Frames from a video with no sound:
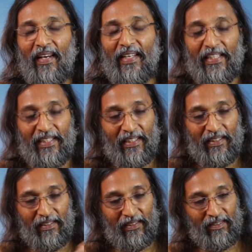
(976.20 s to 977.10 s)
And
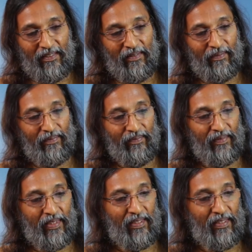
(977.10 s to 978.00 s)
here,
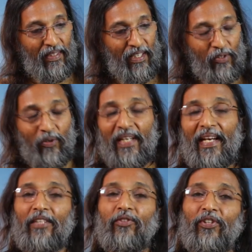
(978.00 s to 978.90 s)
a yogi
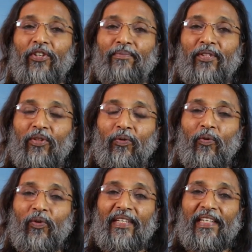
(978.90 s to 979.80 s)
like Sri Aurobindo,
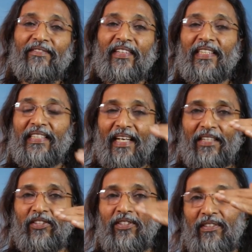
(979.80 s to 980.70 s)
who lived in
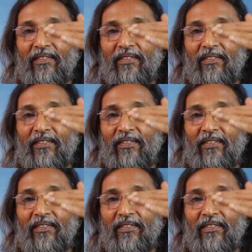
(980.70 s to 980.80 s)
that